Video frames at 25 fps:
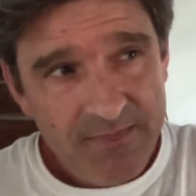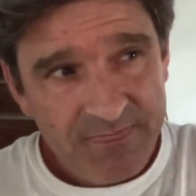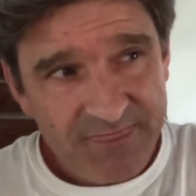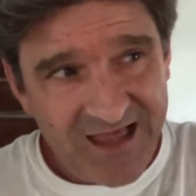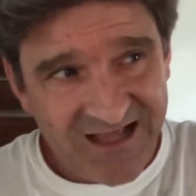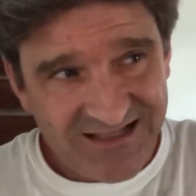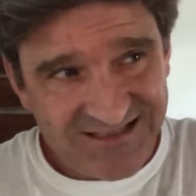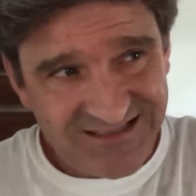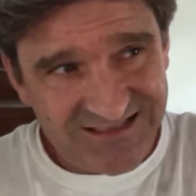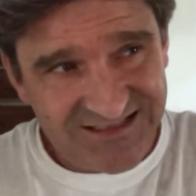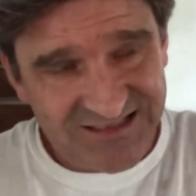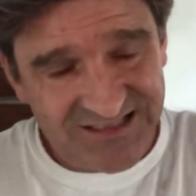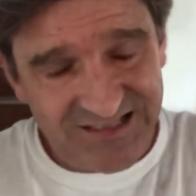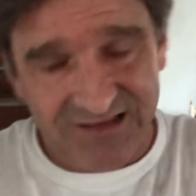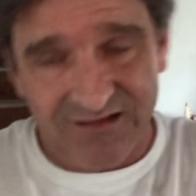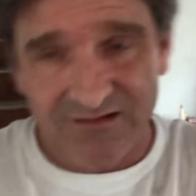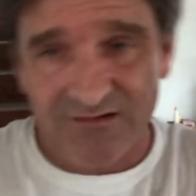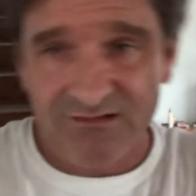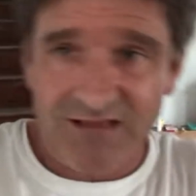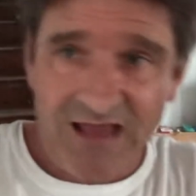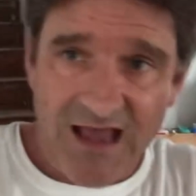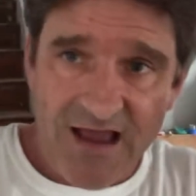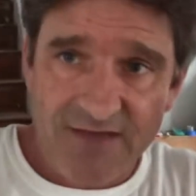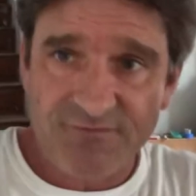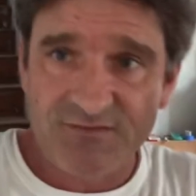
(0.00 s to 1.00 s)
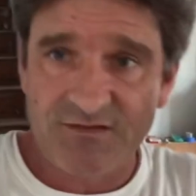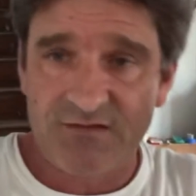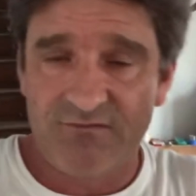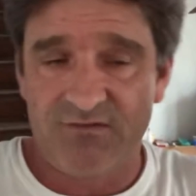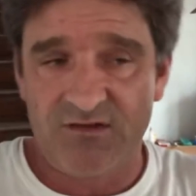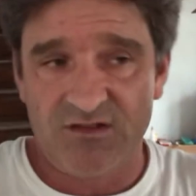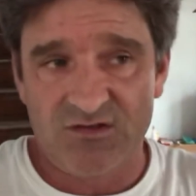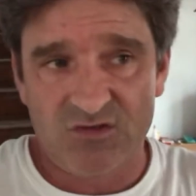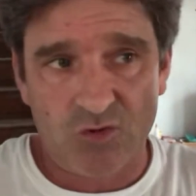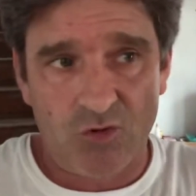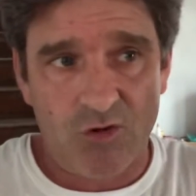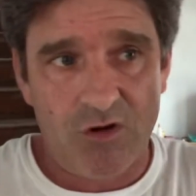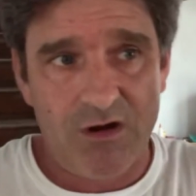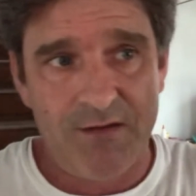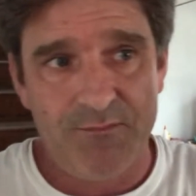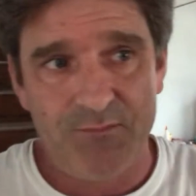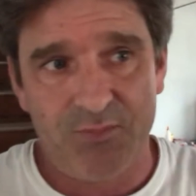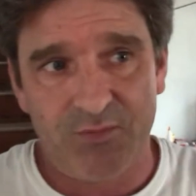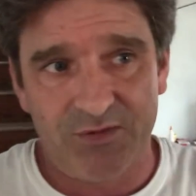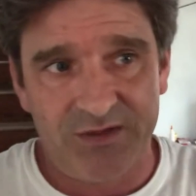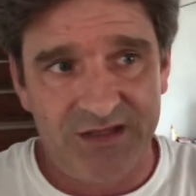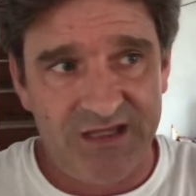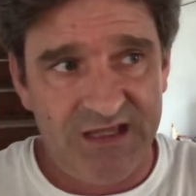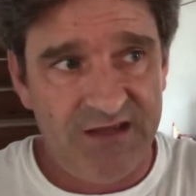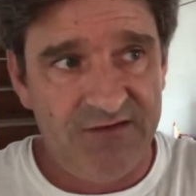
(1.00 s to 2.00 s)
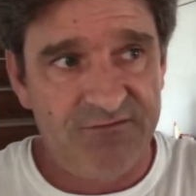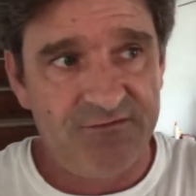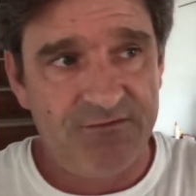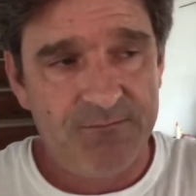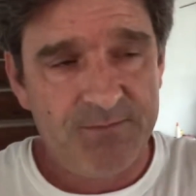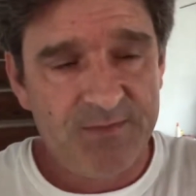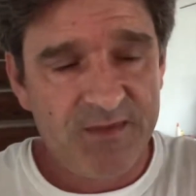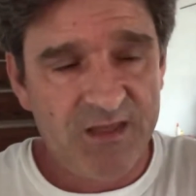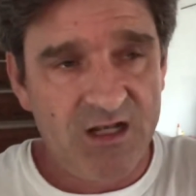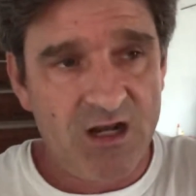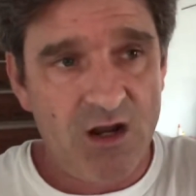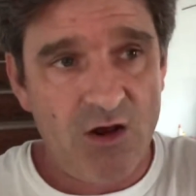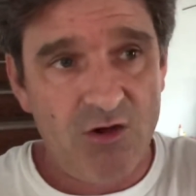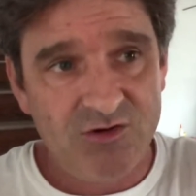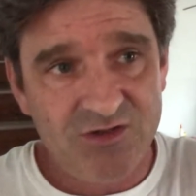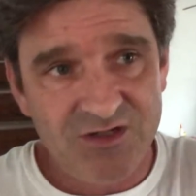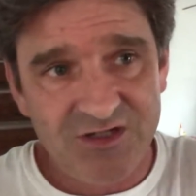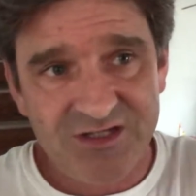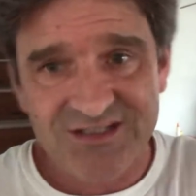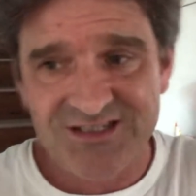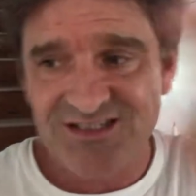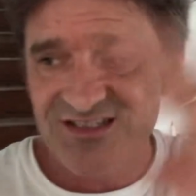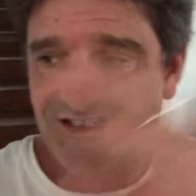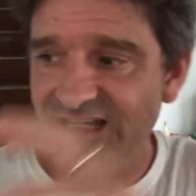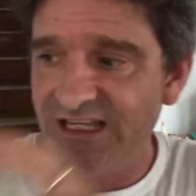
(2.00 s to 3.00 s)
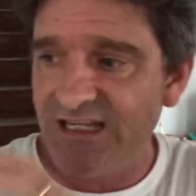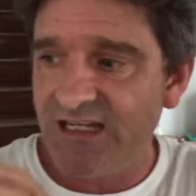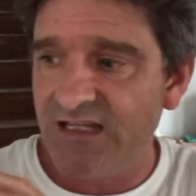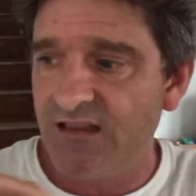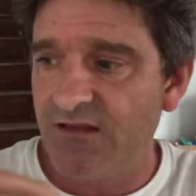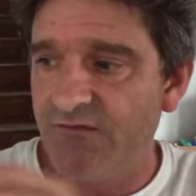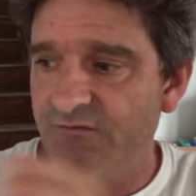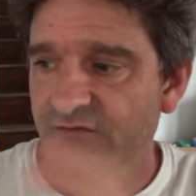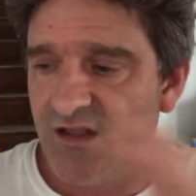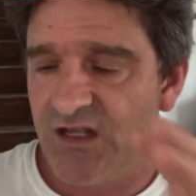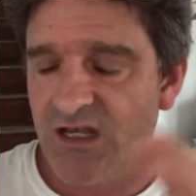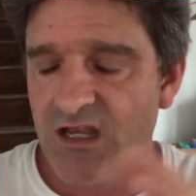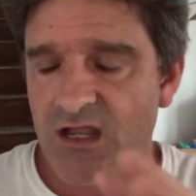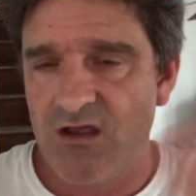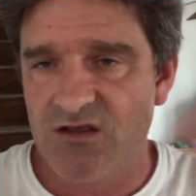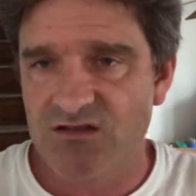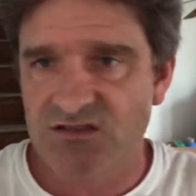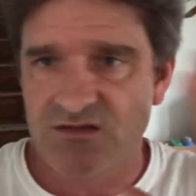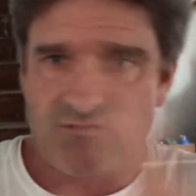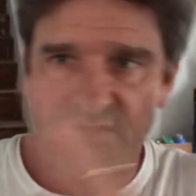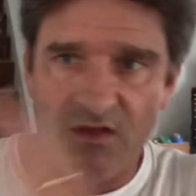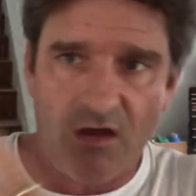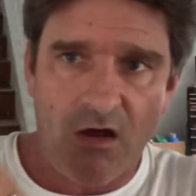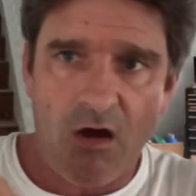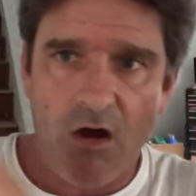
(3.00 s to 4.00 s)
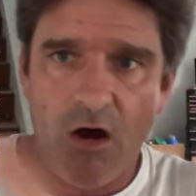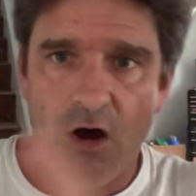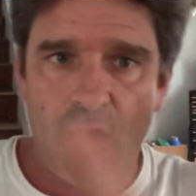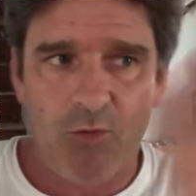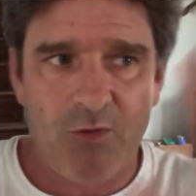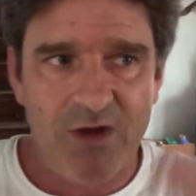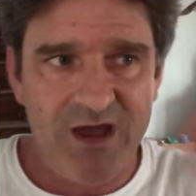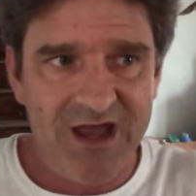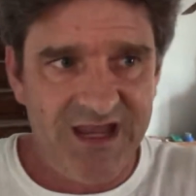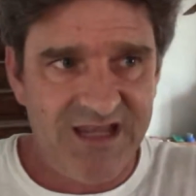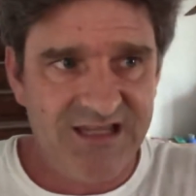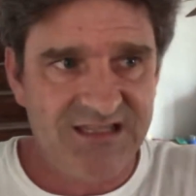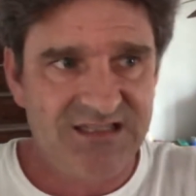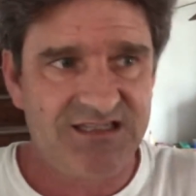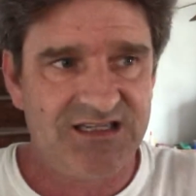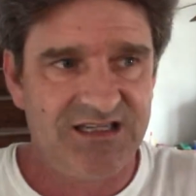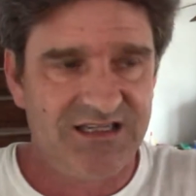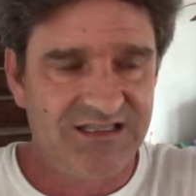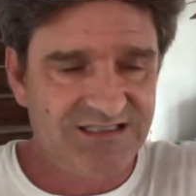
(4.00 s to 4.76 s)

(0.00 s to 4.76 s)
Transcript: That's to the left of the door, I believe, and you can see it in the videos of the hallways.